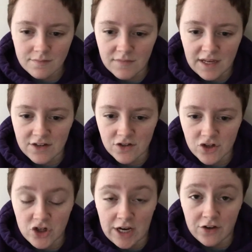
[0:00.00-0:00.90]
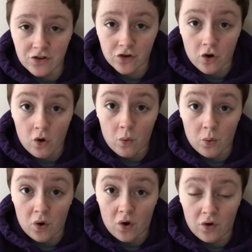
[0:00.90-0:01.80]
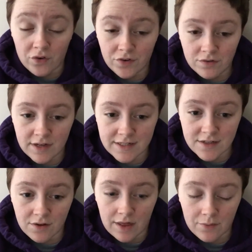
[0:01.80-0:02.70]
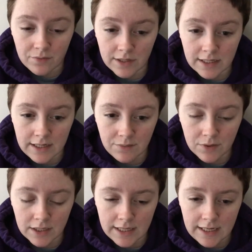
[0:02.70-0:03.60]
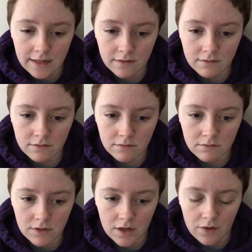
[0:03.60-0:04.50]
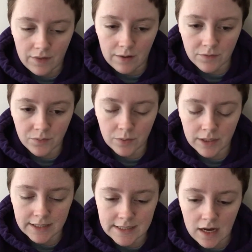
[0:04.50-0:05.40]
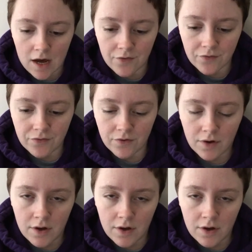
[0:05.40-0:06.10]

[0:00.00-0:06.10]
it just changes your whole world. And so that really, really, you know, that was really tough.